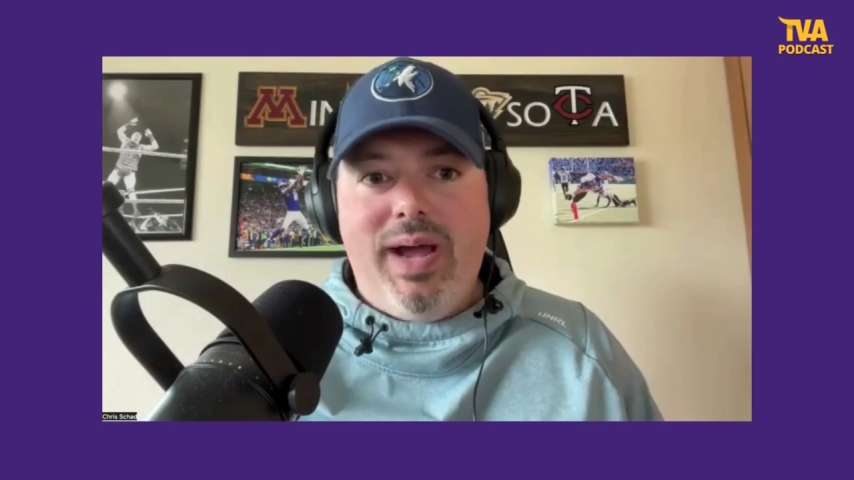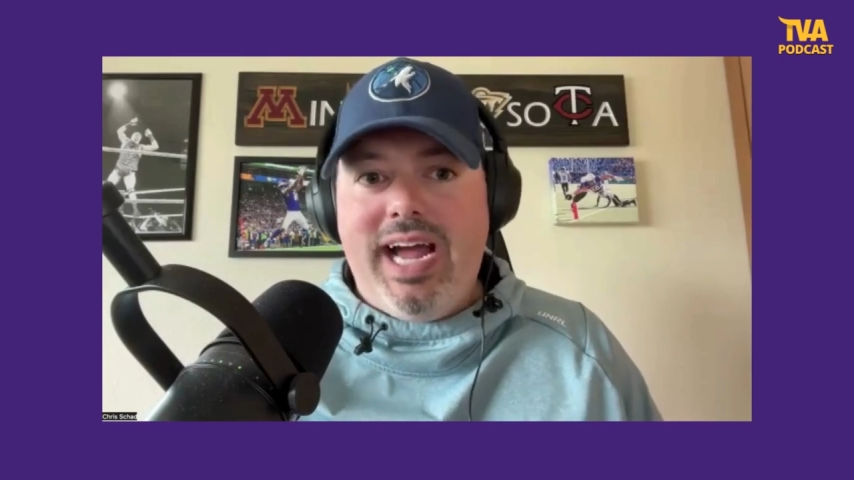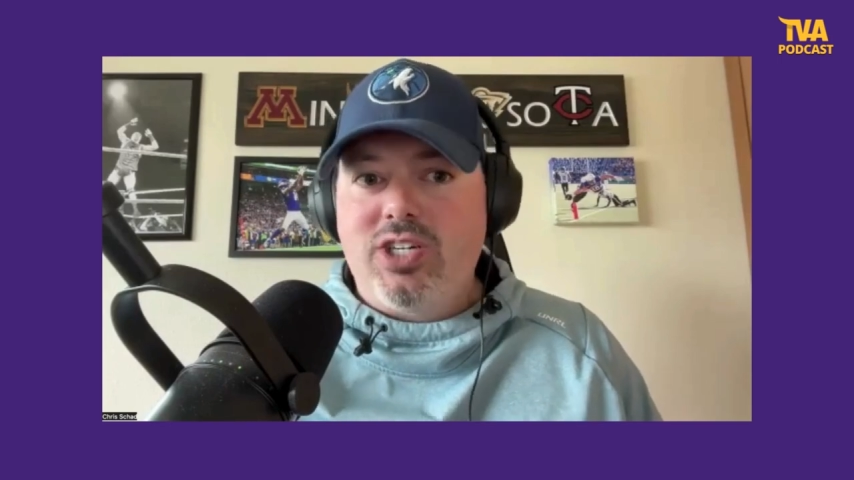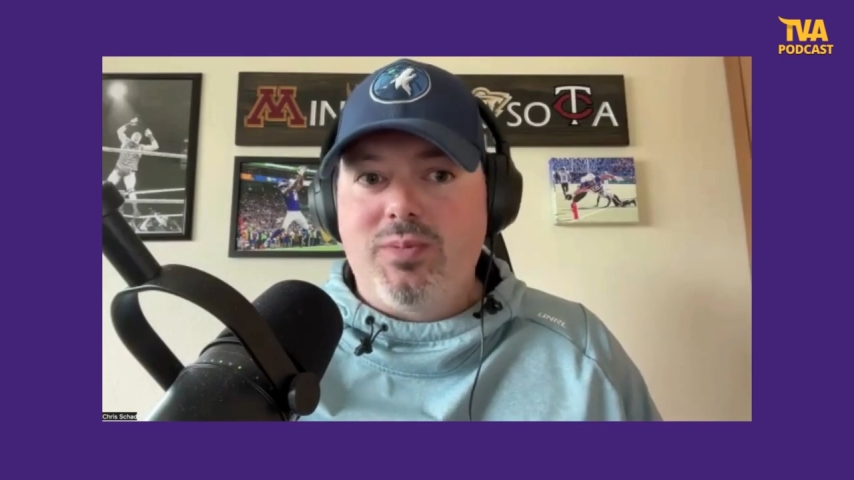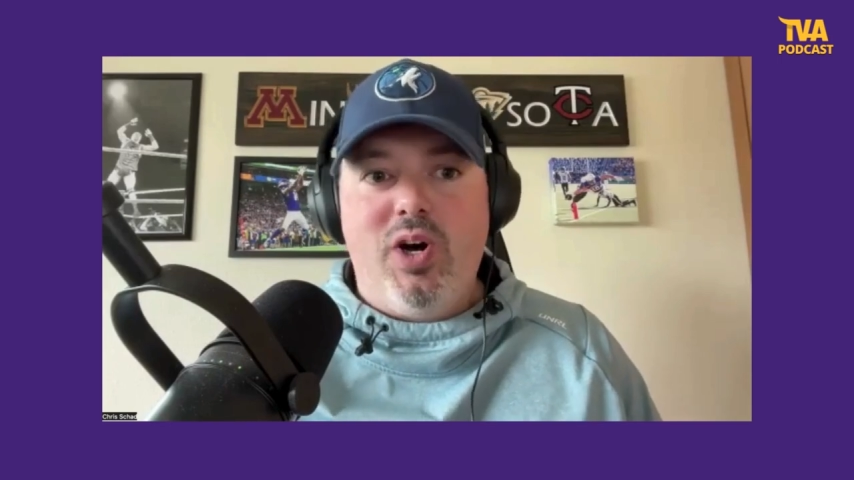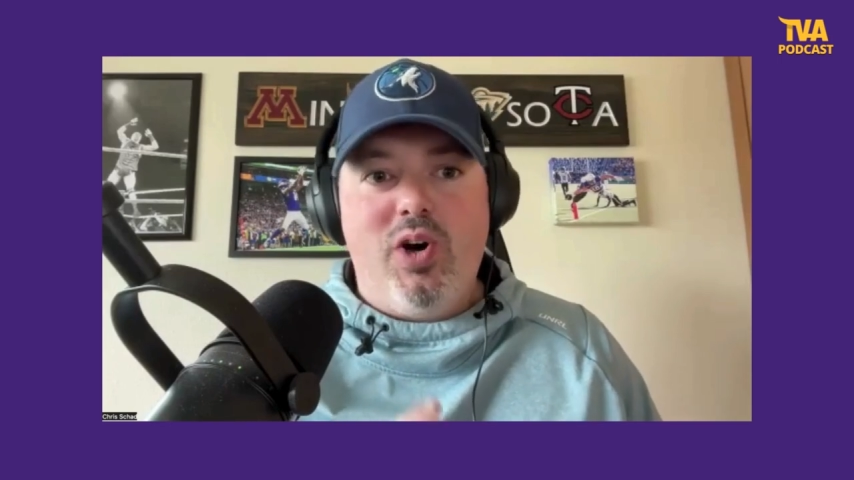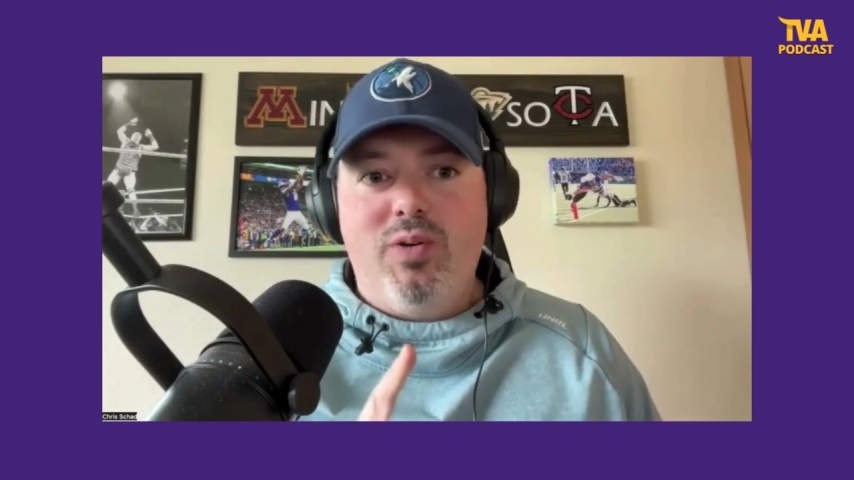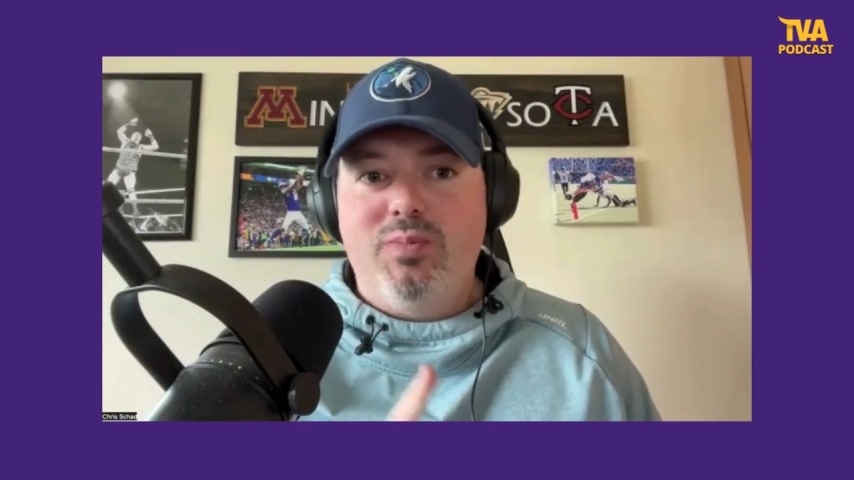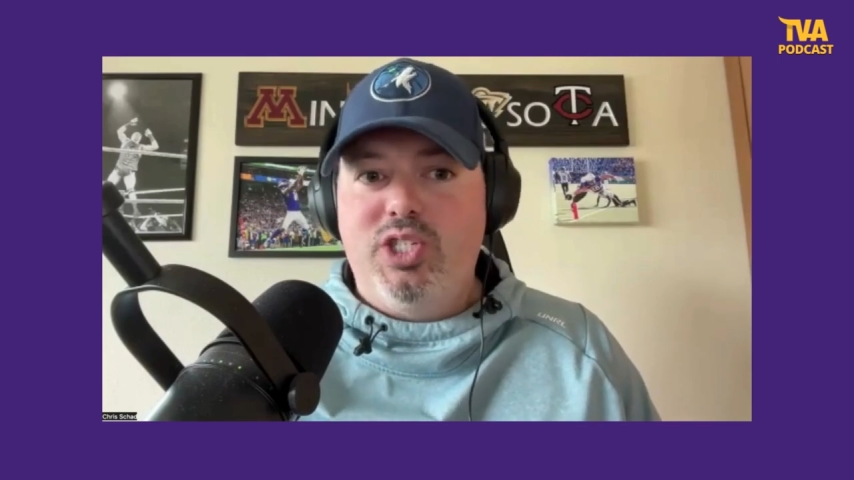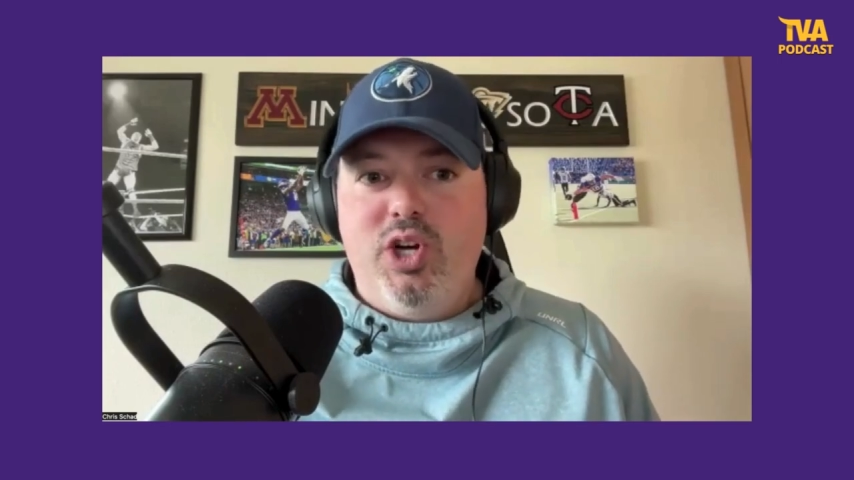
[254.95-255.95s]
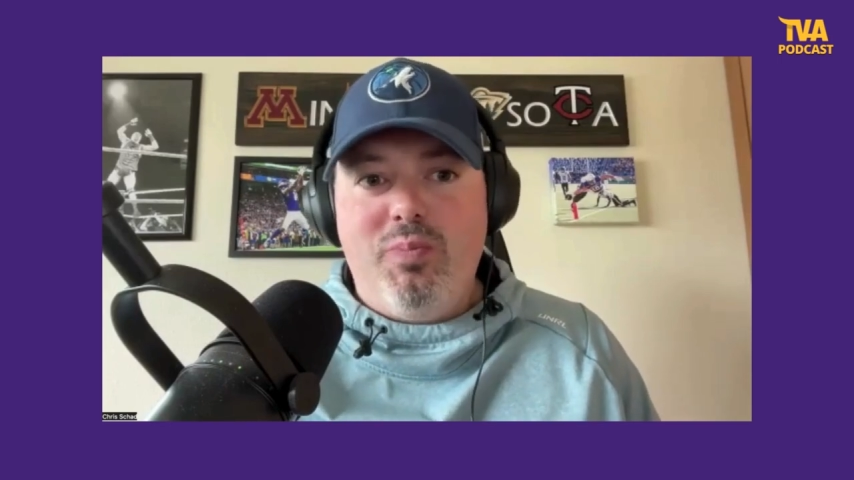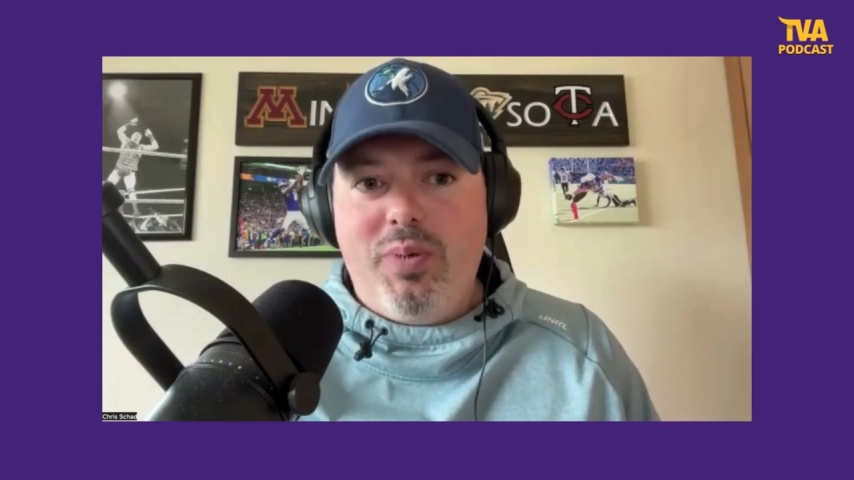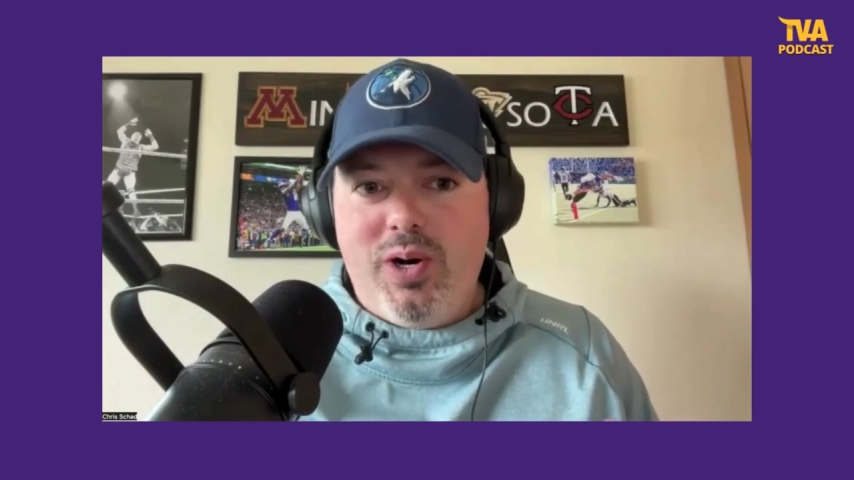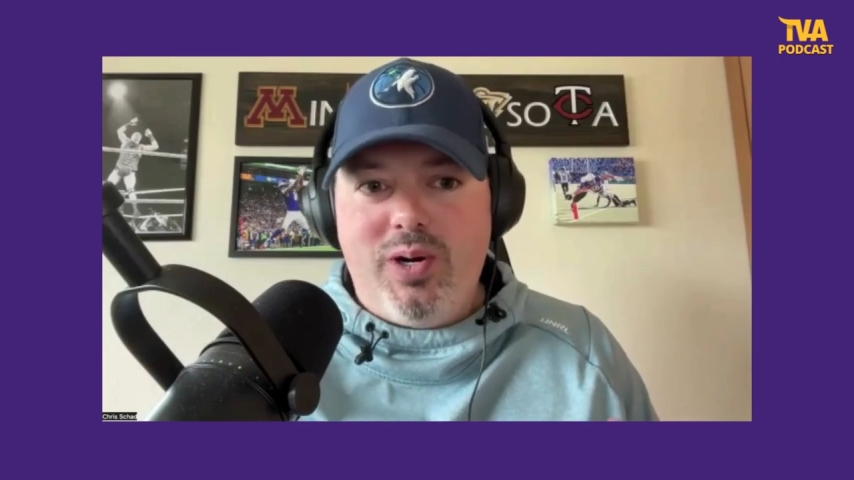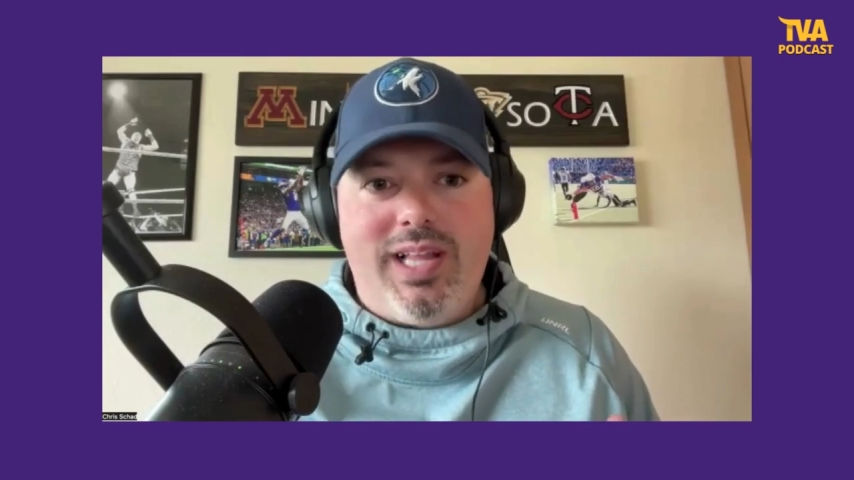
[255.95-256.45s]
Patrick Mahomes, Joe
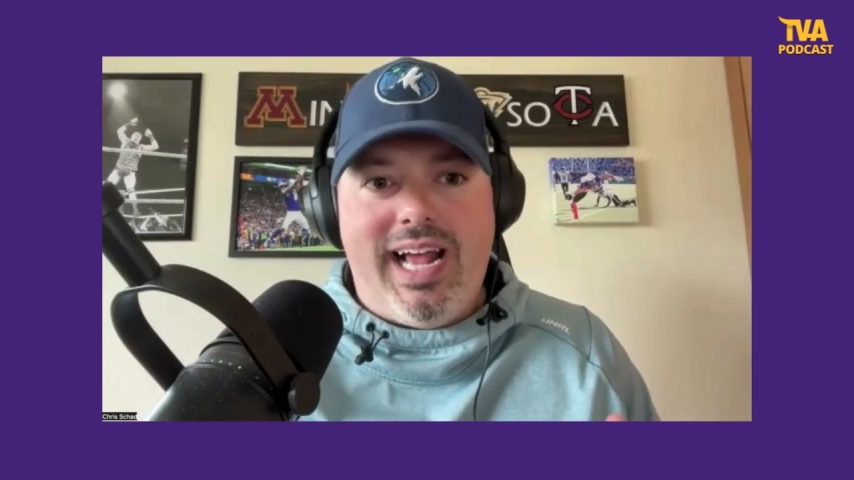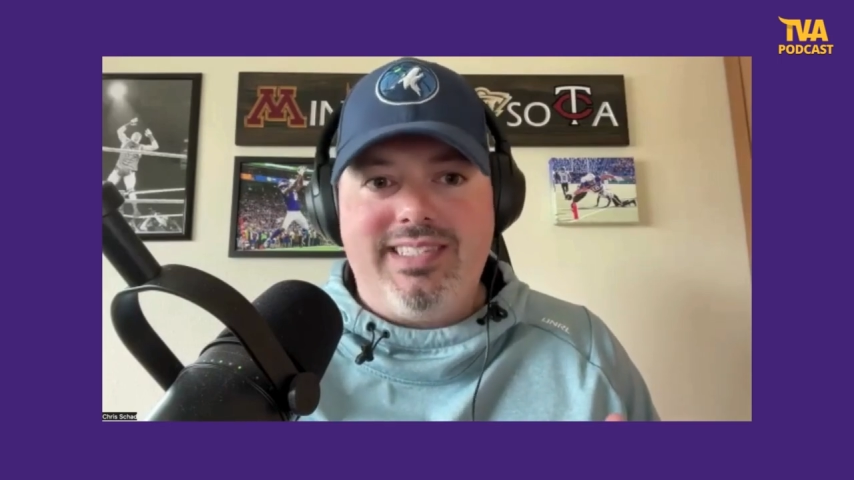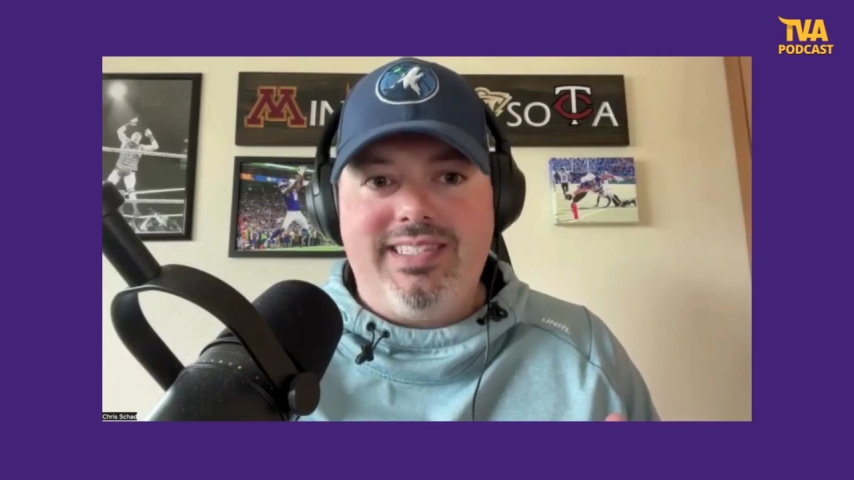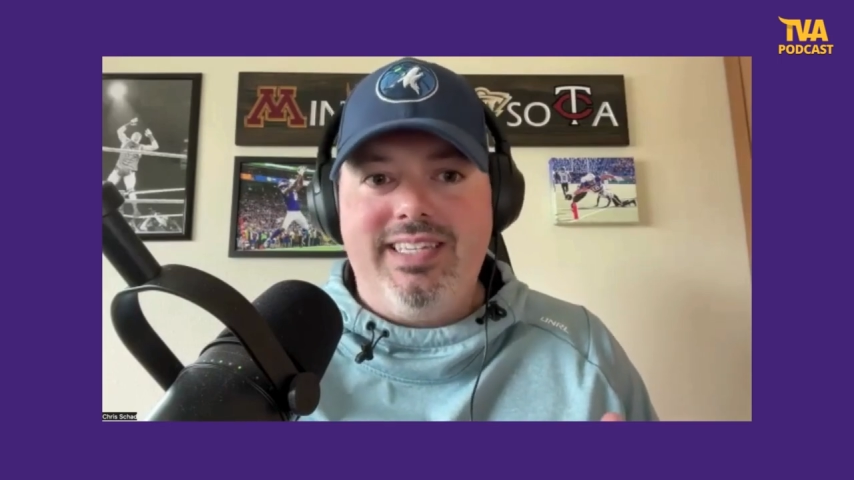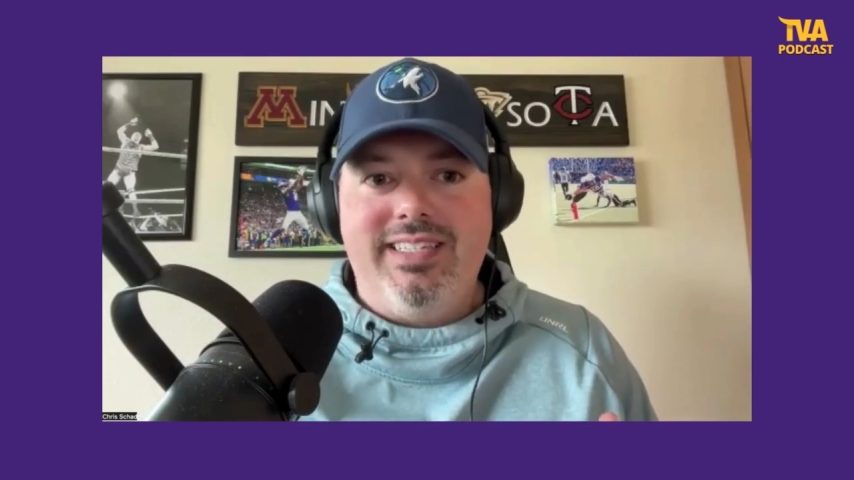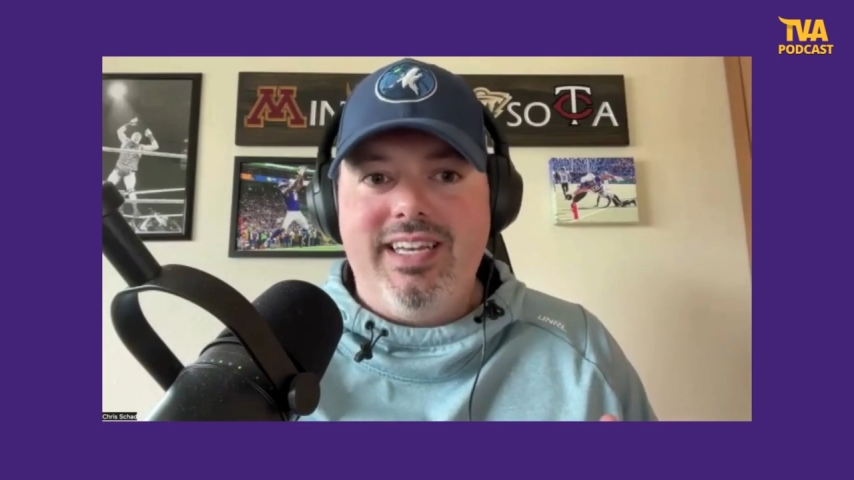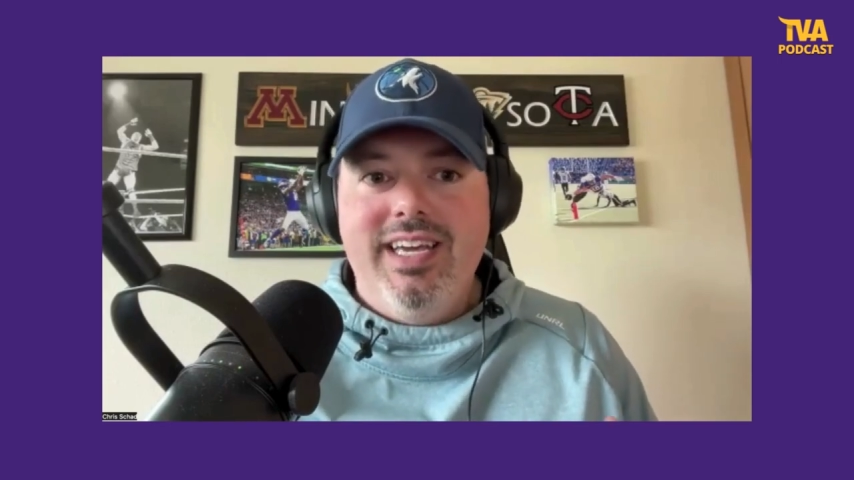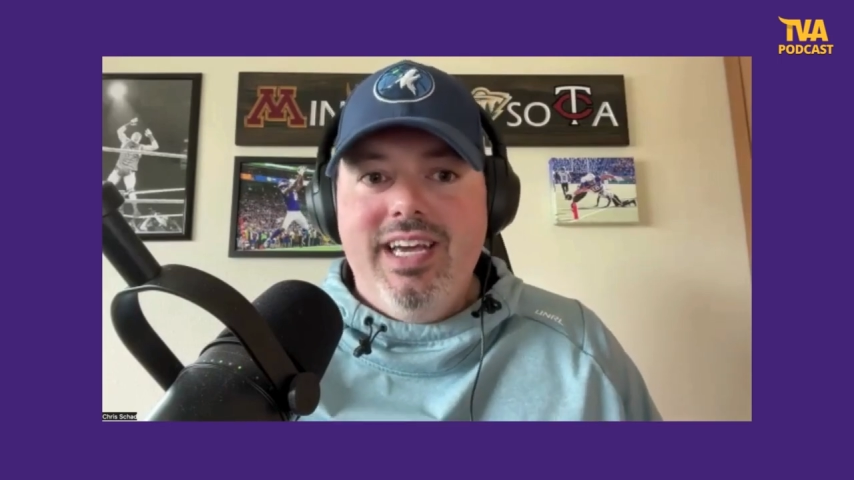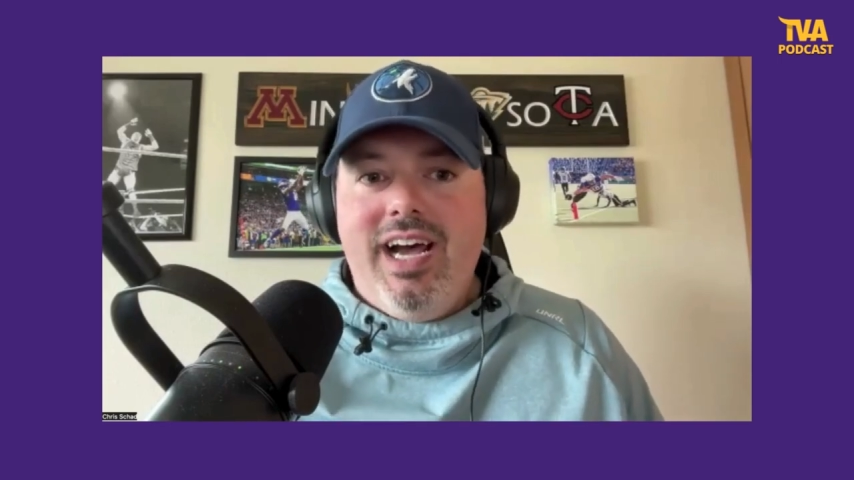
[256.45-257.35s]
Burrow last season.